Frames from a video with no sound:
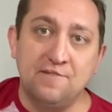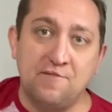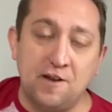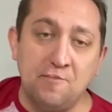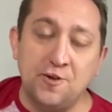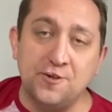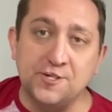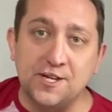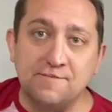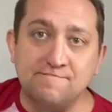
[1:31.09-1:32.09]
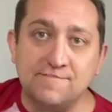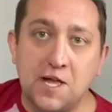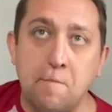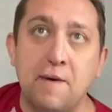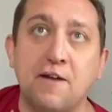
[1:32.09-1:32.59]
Freddie Mercury's in it.
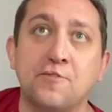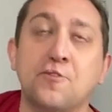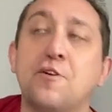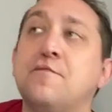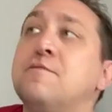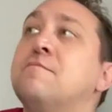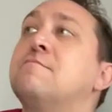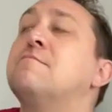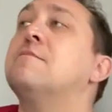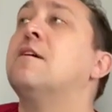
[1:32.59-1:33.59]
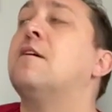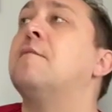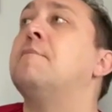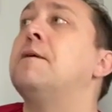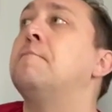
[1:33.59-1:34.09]
Come back from the grave and
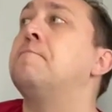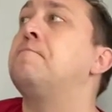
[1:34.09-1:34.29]
haunt me.